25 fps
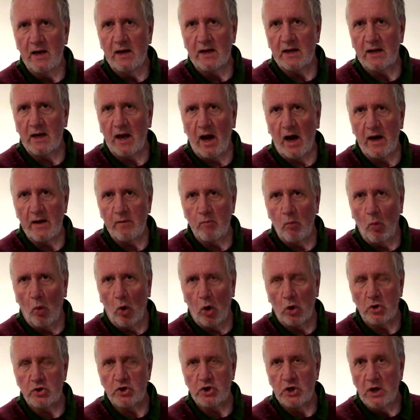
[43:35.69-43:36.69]
Game
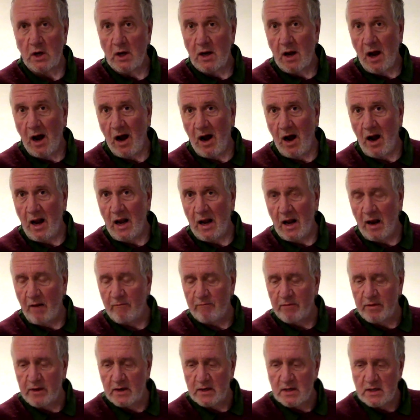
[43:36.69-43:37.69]
Wash. I
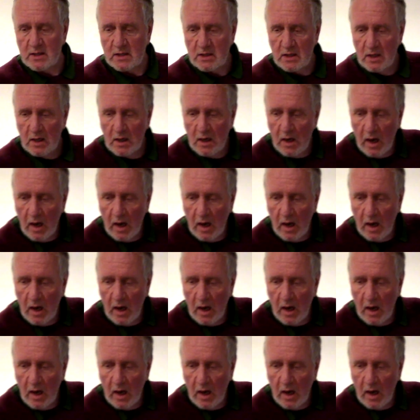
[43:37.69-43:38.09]
love this.